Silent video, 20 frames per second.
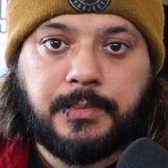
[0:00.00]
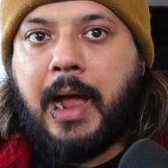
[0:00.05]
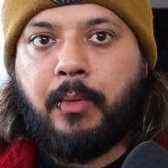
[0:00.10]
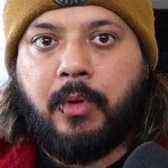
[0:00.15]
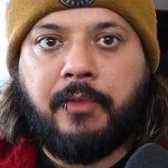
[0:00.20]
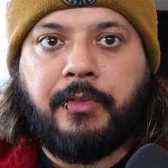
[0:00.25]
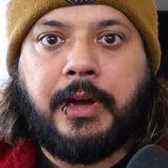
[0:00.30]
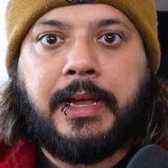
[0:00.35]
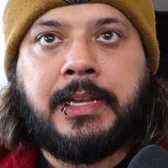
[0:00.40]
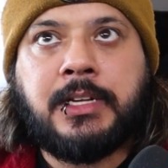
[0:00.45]

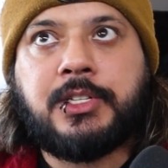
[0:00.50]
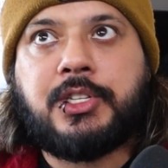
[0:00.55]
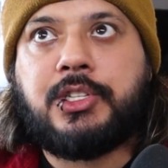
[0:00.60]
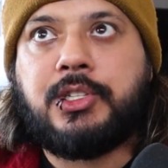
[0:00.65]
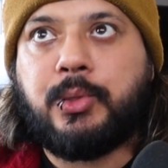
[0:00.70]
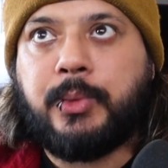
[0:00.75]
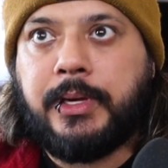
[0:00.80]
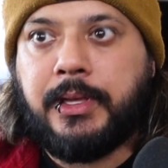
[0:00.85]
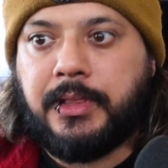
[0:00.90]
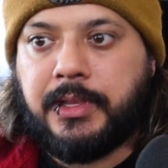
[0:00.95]
However, in
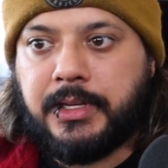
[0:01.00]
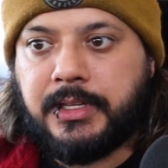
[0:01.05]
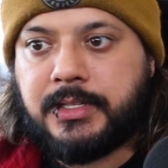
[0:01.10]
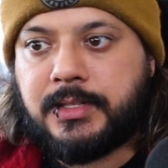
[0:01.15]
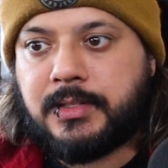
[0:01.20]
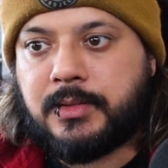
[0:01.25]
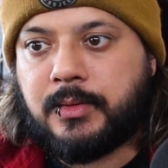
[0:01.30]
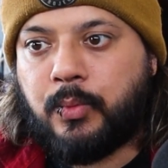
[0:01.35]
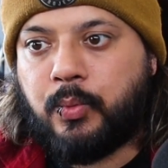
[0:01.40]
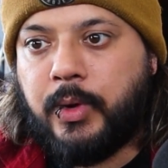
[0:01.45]
doing
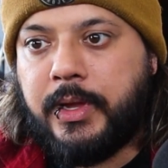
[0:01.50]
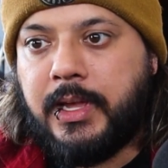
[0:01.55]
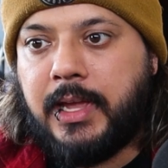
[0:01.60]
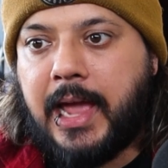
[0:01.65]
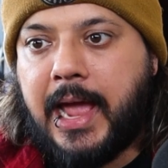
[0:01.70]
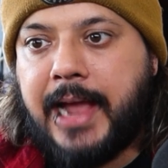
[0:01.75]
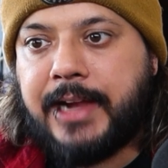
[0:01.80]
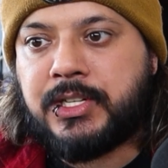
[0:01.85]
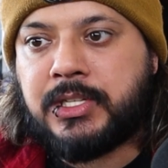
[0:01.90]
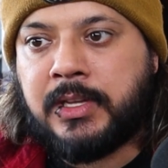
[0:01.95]
this, we
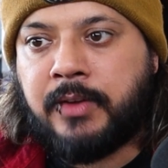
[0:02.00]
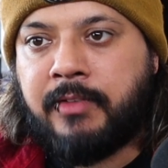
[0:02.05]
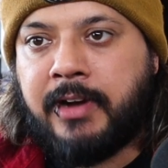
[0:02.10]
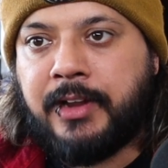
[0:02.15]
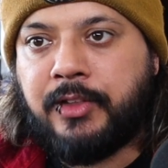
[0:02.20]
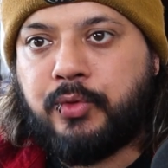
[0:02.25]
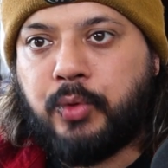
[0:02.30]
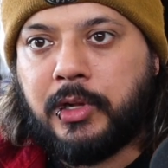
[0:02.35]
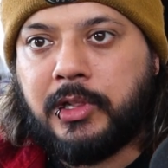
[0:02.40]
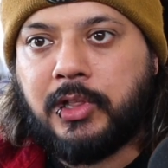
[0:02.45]
actually ran
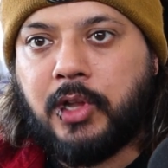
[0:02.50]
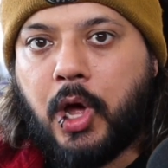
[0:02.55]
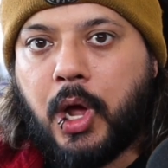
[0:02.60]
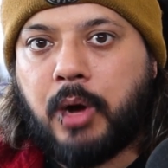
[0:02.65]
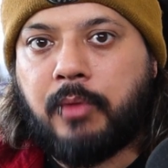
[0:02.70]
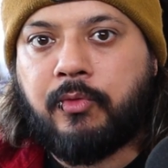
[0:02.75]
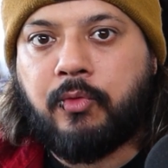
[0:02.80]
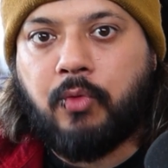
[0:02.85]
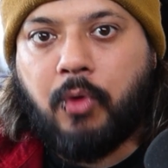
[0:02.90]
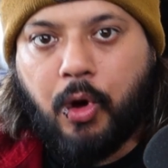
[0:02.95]
into a lot
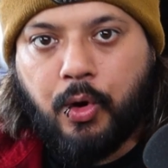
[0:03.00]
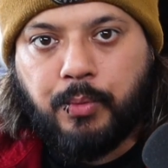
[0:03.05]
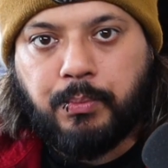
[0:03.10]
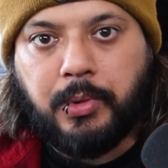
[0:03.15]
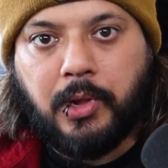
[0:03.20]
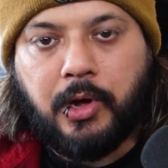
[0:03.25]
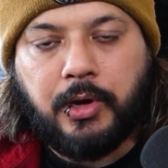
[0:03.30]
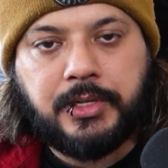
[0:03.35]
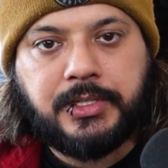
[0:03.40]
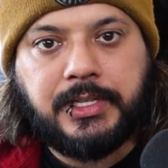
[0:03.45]
of
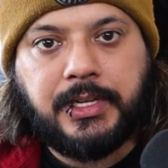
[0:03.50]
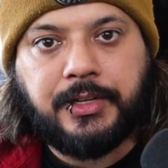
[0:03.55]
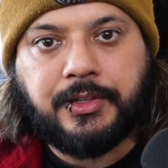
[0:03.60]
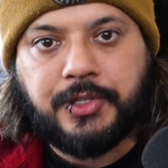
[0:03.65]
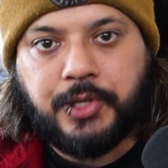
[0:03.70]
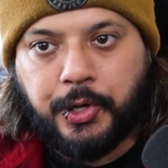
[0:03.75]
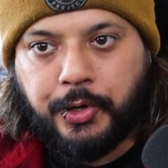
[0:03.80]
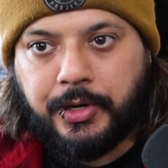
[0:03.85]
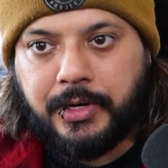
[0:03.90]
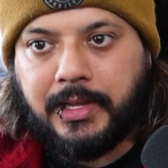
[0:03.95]
roadblocks
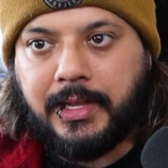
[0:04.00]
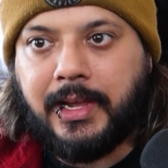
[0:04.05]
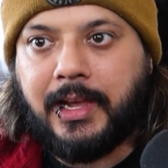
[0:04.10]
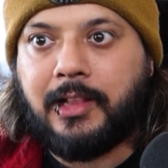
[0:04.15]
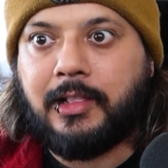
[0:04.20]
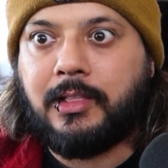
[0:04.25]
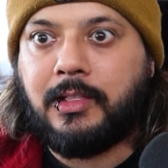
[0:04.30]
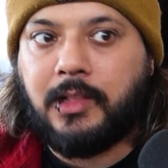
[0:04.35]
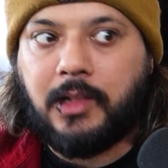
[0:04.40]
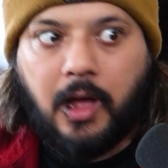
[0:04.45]
internally, a
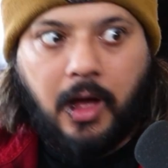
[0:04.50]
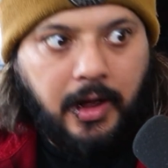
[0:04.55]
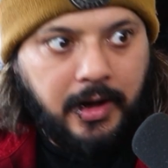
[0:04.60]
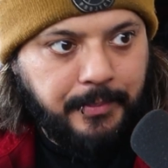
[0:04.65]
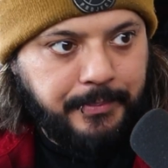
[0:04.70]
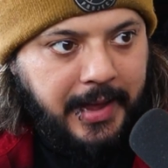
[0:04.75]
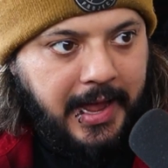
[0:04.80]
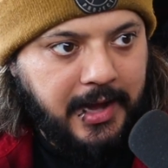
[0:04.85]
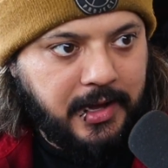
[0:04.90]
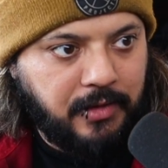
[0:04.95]
lot
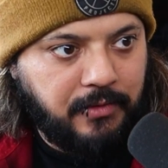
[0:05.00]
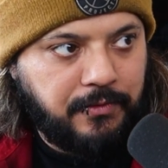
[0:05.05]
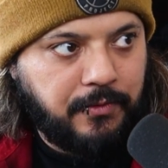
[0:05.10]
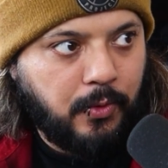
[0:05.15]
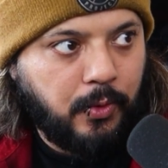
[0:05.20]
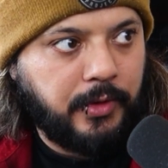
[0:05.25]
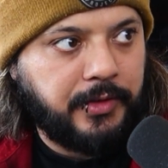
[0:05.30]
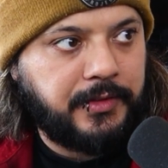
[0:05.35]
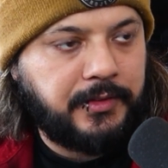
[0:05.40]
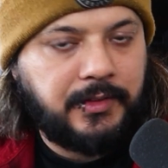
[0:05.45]
of back and
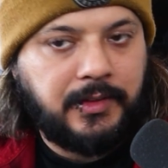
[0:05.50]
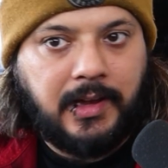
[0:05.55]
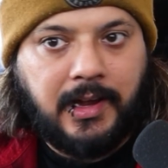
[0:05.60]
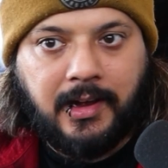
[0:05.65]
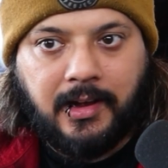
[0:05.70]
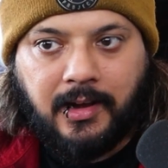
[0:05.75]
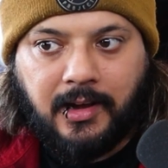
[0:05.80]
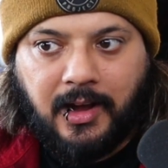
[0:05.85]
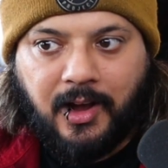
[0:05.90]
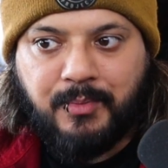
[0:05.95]
forths
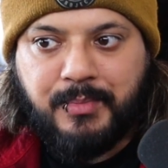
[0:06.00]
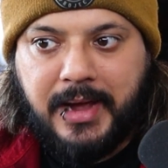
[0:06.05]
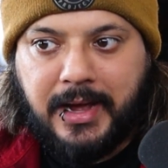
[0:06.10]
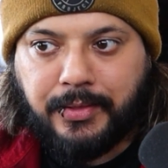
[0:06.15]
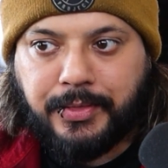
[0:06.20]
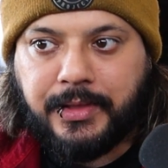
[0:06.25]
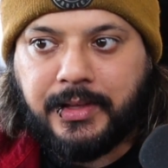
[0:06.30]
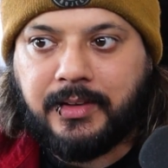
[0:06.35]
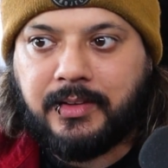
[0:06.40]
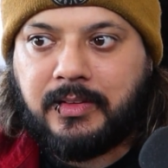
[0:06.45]

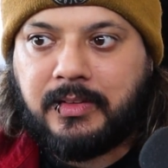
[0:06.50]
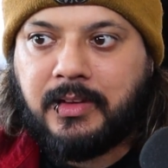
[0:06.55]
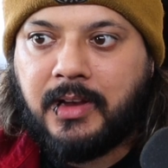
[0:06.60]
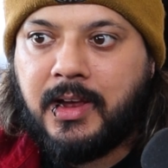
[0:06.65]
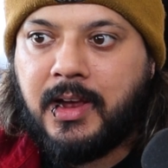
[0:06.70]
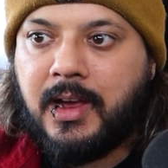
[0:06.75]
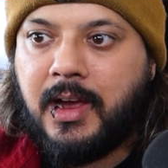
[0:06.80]
about this,